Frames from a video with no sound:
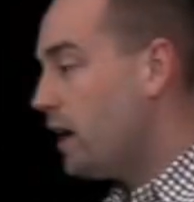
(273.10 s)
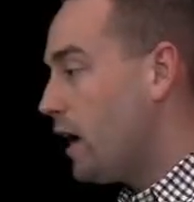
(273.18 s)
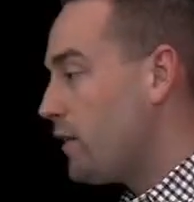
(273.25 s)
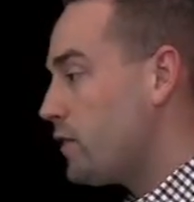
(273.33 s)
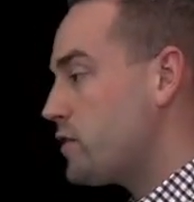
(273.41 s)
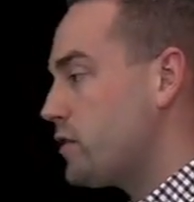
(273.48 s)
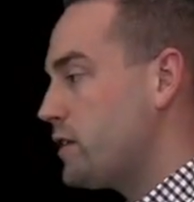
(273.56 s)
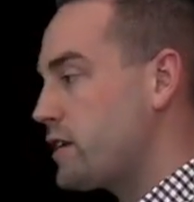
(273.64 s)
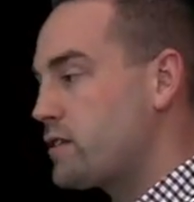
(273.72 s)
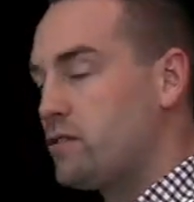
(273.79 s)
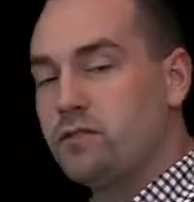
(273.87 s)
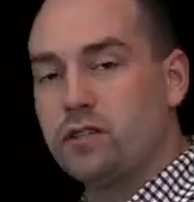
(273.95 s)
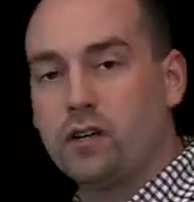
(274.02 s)
Other
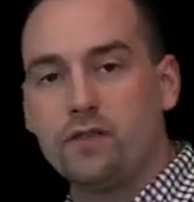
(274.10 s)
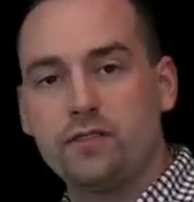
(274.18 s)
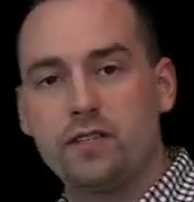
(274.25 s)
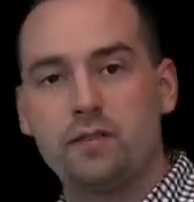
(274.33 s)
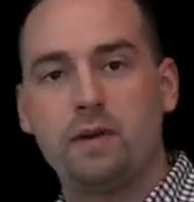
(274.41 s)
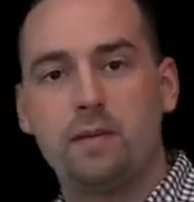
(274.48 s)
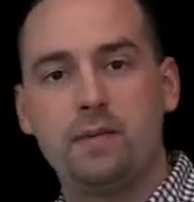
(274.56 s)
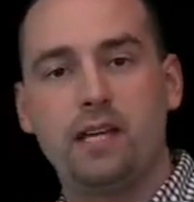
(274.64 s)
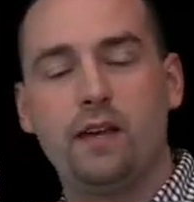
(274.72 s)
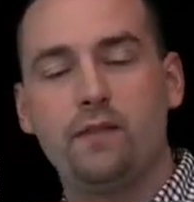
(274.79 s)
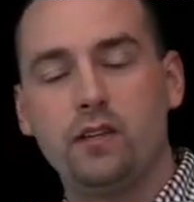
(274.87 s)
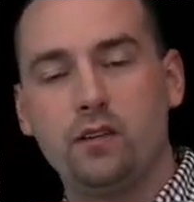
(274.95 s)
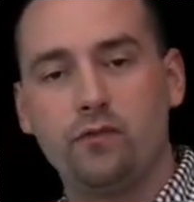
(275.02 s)
traditional services may be
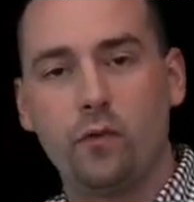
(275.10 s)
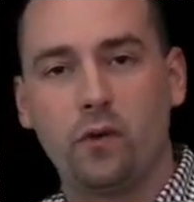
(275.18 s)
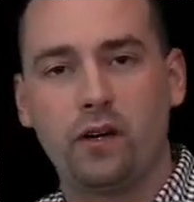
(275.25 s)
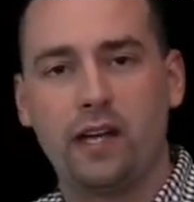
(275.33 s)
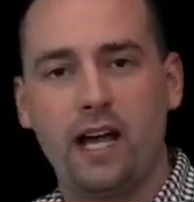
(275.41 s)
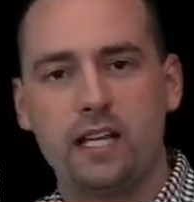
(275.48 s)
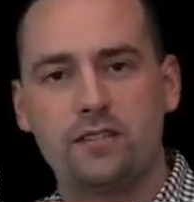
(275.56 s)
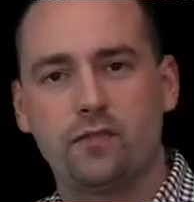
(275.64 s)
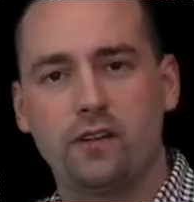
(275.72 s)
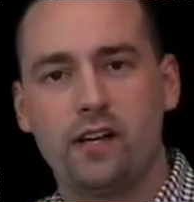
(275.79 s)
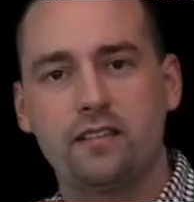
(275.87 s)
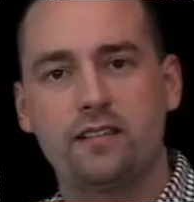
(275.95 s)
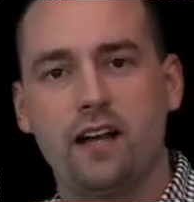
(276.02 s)
giving you forecasts
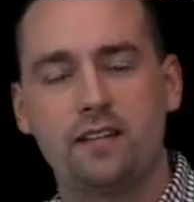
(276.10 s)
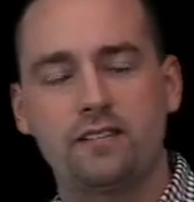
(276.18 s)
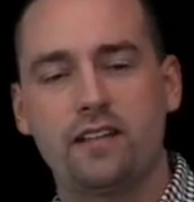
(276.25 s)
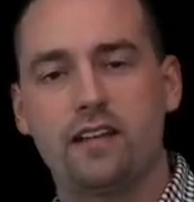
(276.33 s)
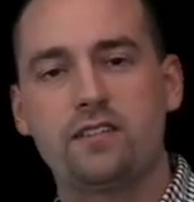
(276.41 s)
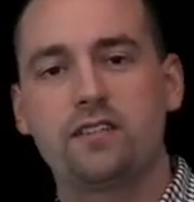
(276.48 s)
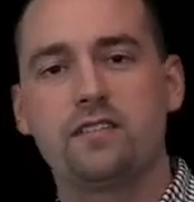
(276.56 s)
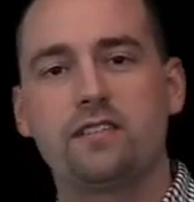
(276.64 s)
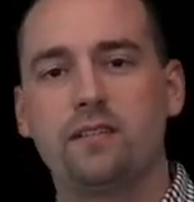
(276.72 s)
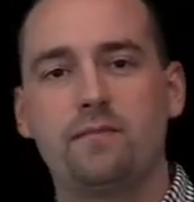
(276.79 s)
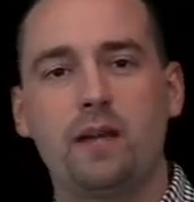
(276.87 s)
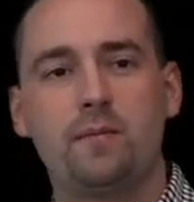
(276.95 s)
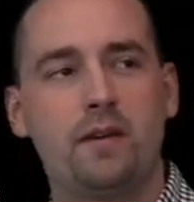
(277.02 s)
for ASOS stations
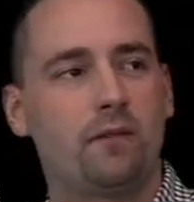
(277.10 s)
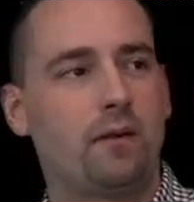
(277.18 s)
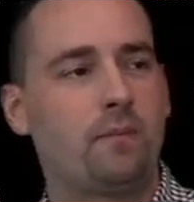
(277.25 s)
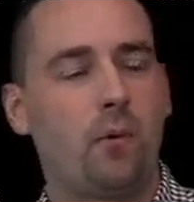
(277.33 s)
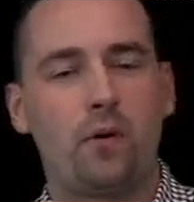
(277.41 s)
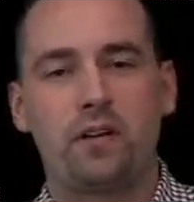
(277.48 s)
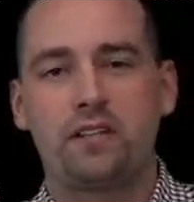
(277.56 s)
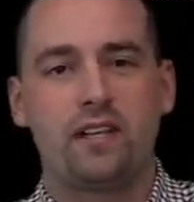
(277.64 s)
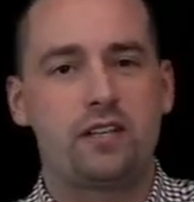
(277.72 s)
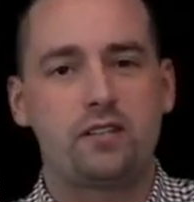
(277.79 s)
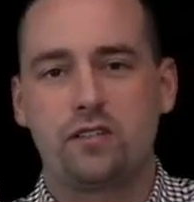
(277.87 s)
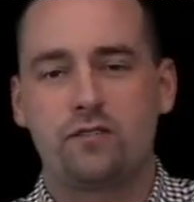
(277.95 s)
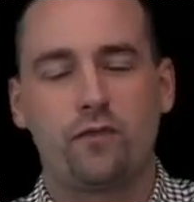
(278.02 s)
that may be a reporting
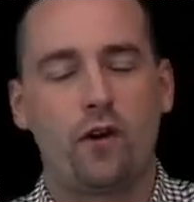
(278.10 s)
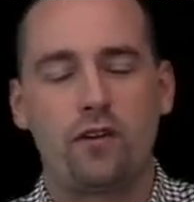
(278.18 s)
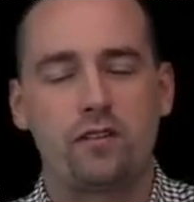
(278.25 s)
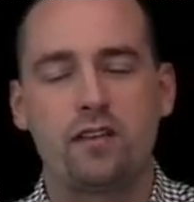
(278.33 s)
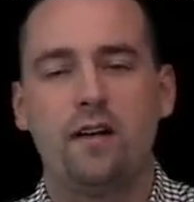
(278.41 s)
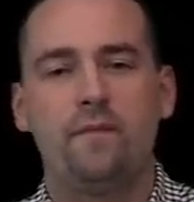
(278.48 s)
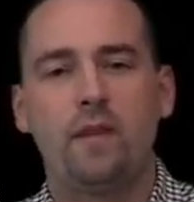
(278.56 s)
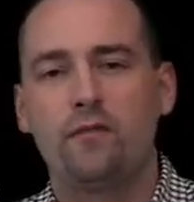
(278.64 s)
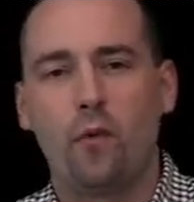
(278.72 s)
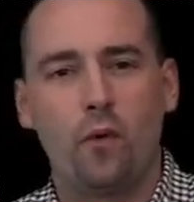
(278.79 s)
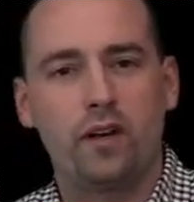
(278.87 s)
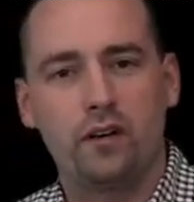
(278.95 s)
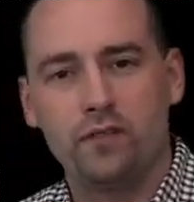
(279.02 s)
station as far as
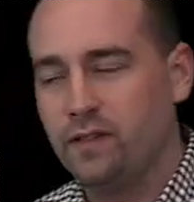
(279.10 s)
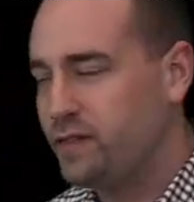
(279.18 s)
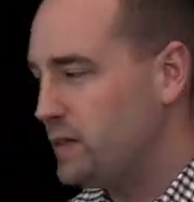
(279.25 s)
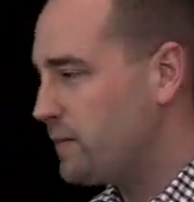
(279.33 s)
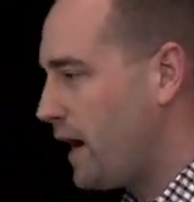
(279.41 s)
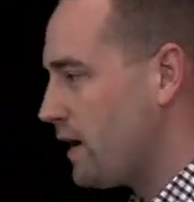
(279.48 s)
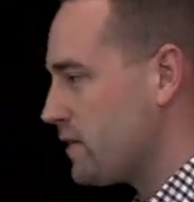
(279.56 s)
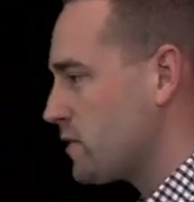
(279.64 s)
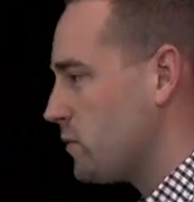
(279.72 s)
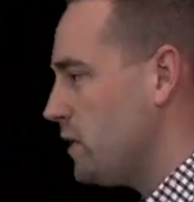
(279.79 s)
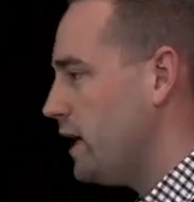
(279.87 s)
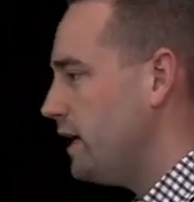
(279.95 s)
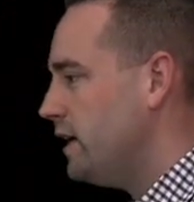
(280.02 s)
40 or 50 miles
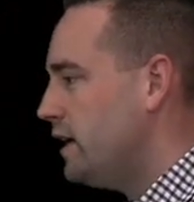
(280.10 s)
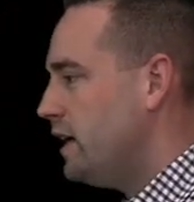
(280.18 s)
away.